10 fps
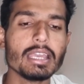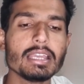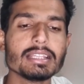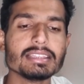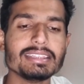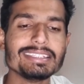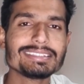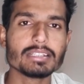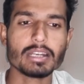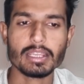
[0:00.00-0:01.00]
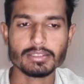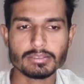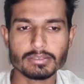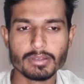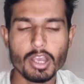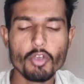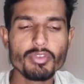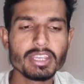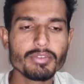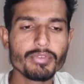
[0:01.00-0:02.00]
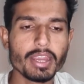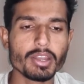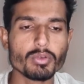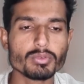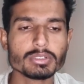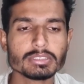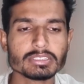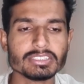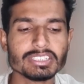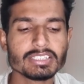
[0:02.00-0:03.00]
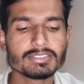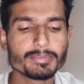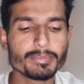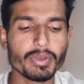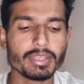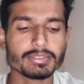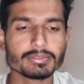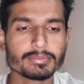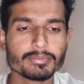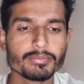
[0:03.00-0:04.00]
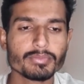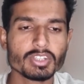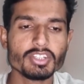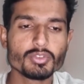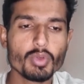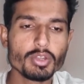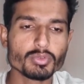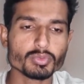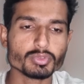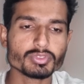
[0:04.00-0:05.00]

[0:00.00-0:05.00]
this range. How we can find out? Just press equal to